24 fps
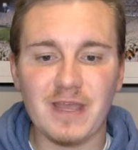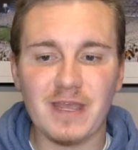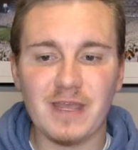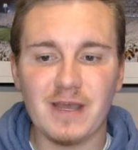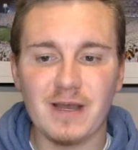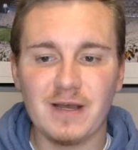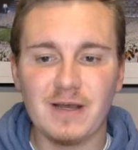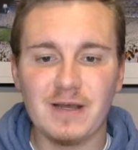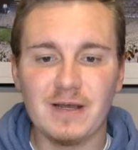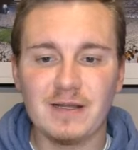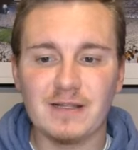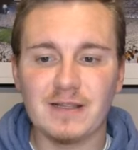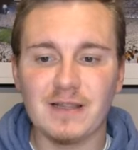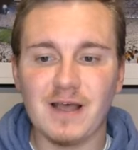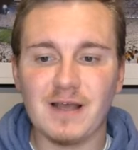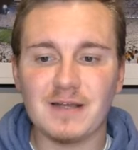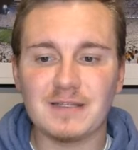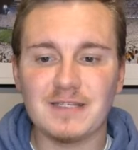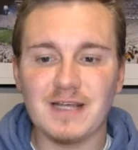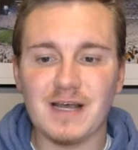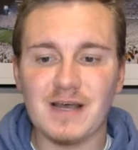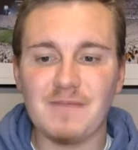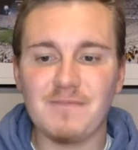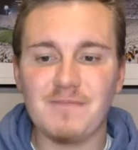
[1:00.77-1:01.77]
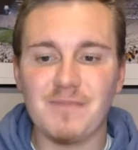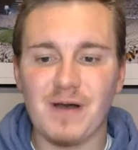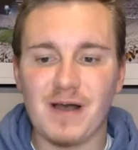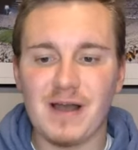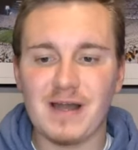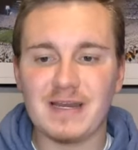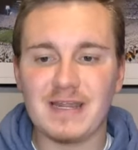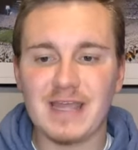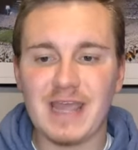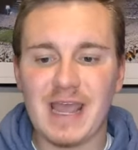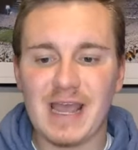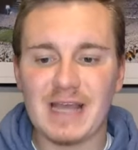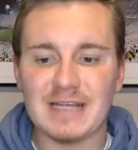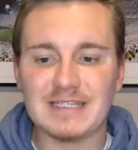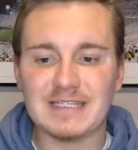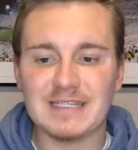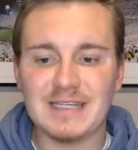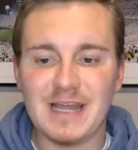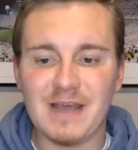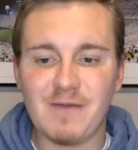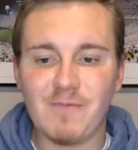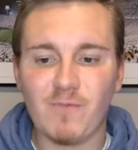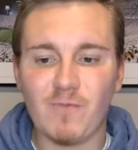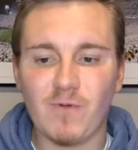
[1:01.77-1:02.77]
the Locked On
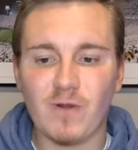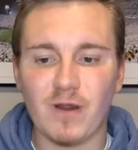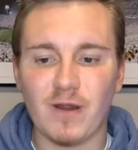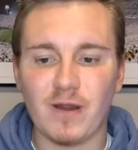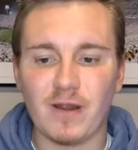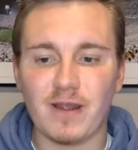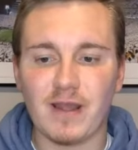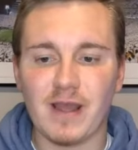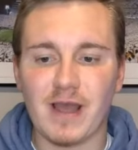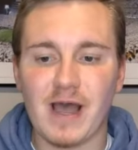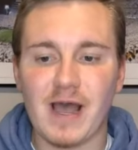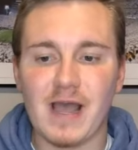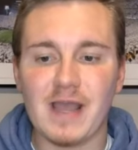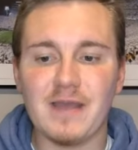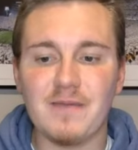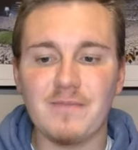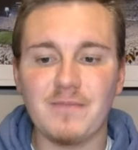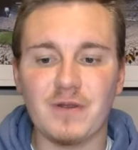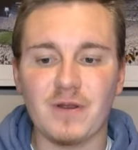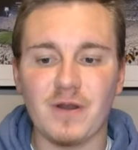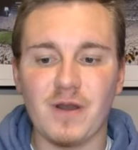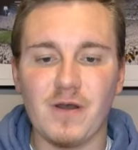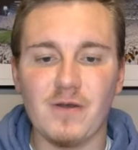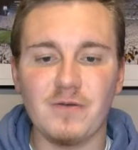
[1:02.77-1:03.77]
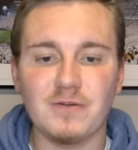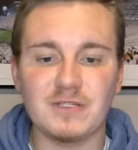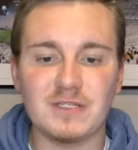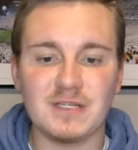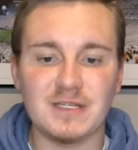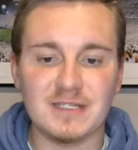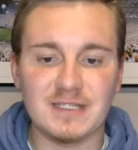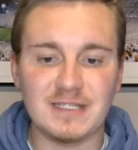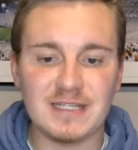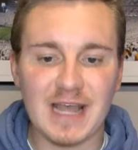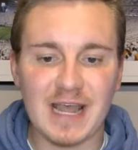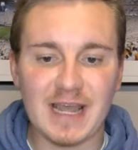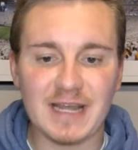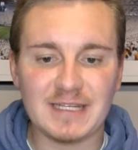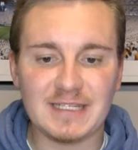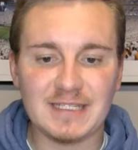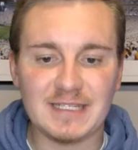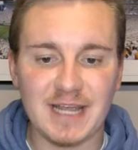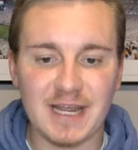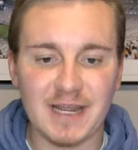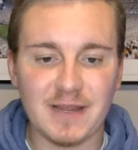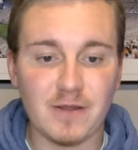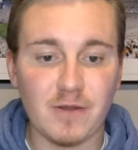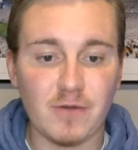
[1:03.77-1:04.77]
Podcast Network. I am your host, Zach
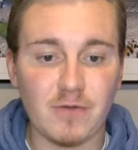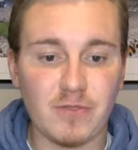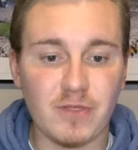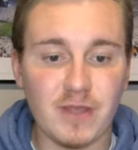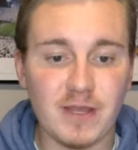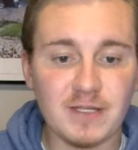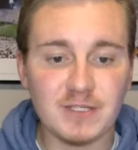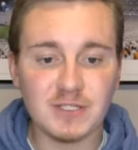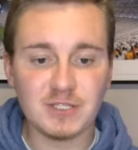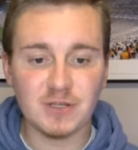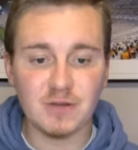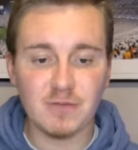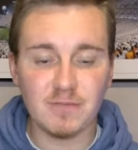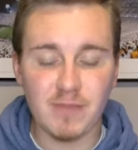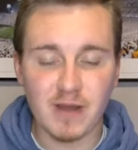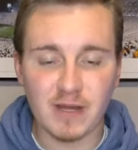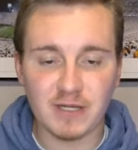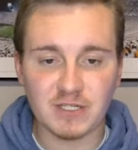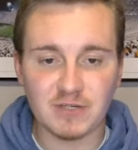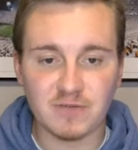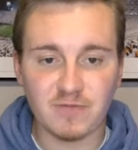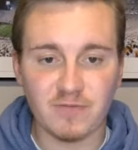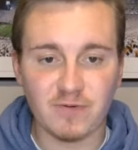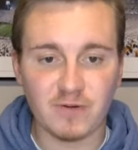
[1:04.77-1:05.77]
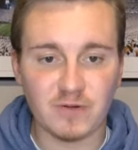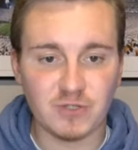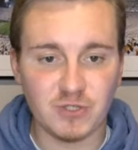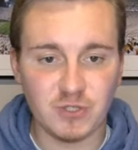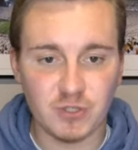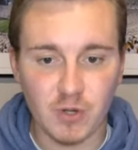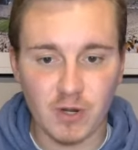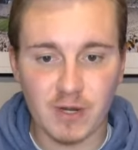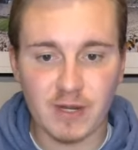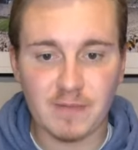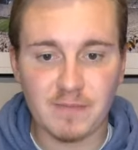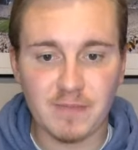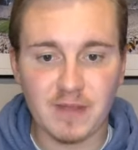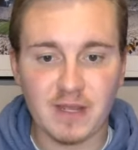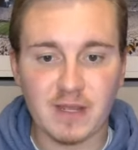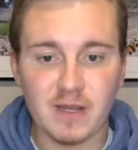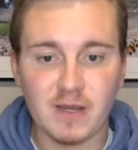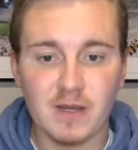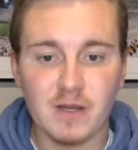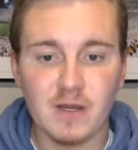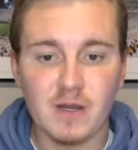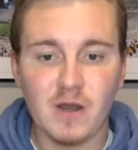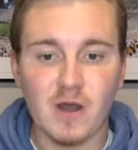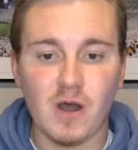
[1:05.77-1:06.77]
Seyko. Thanks so much for joining
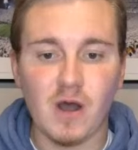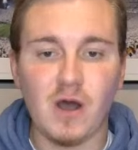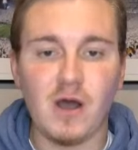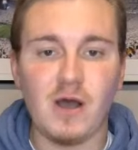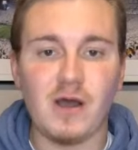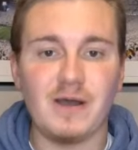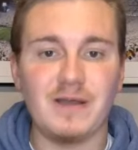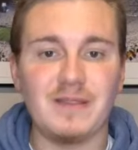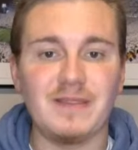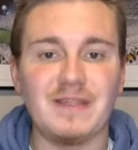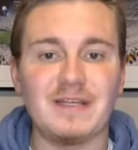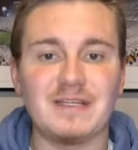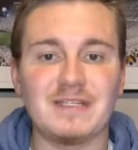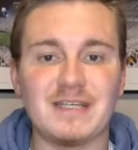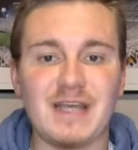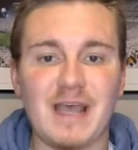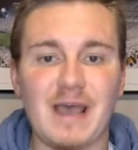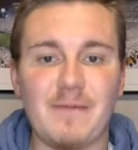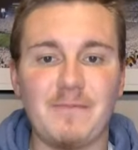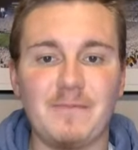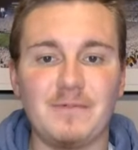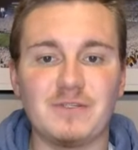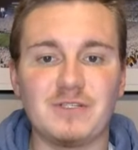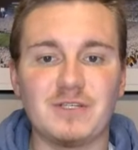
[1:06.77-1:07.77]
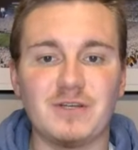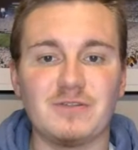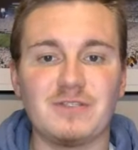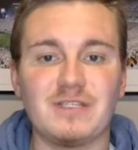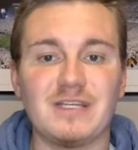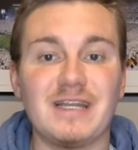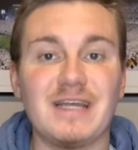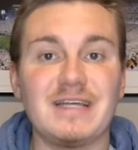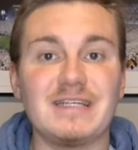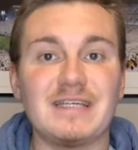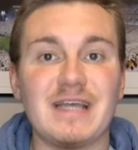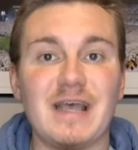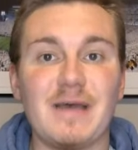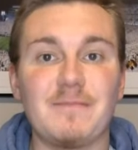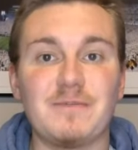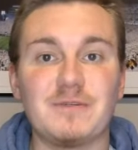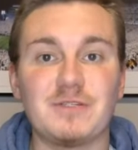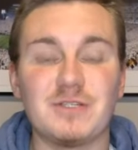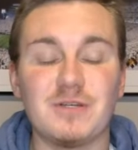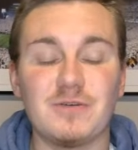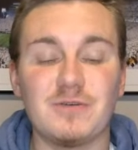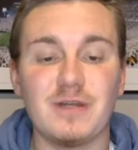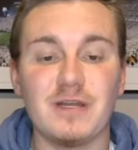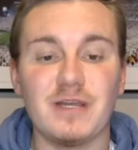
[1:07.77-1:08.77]
me on this episode. Today's
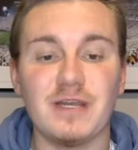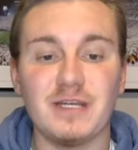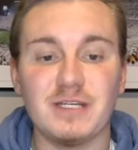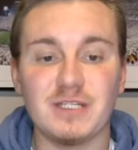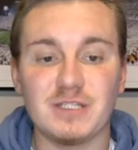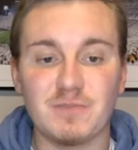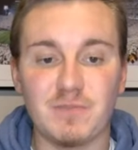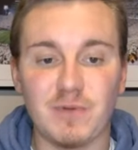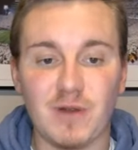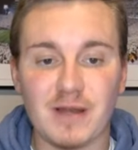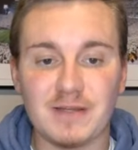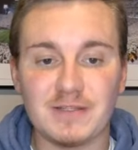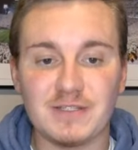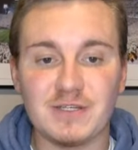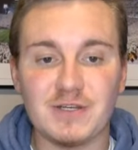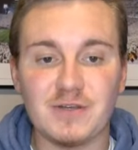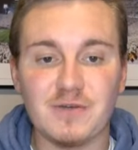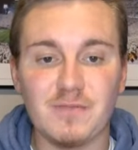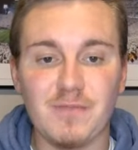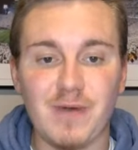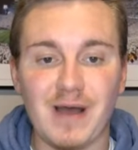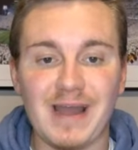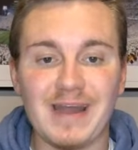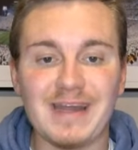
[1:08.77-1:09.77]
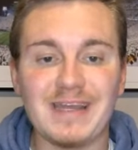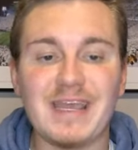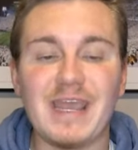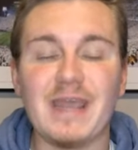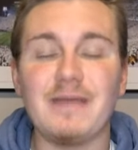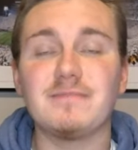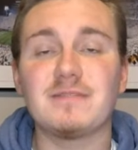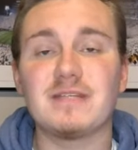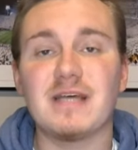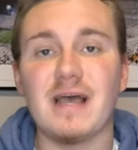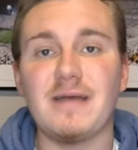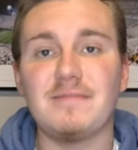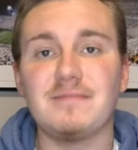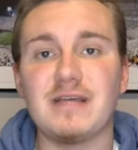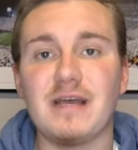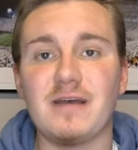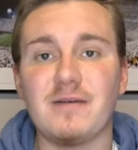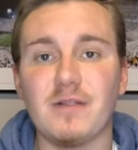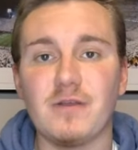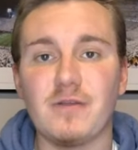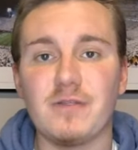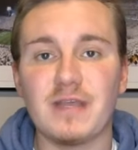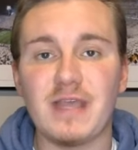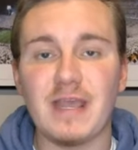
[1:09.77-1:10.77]
episode is brought to you by Game Time.
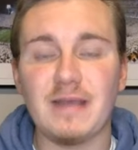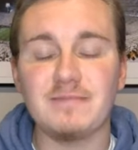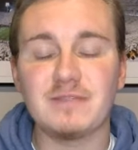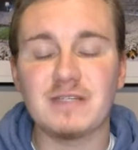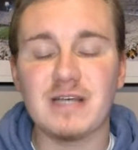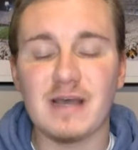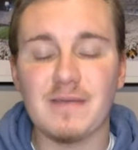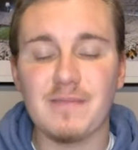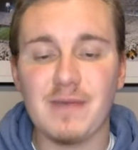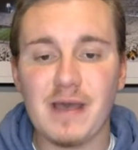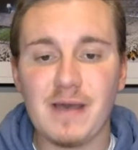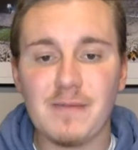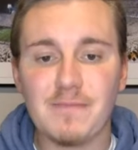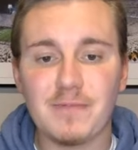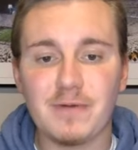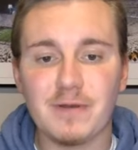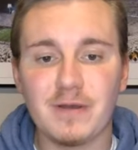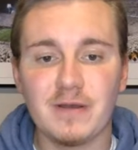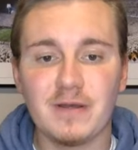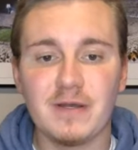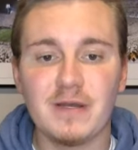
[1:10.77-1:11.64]
Download the Game Time app,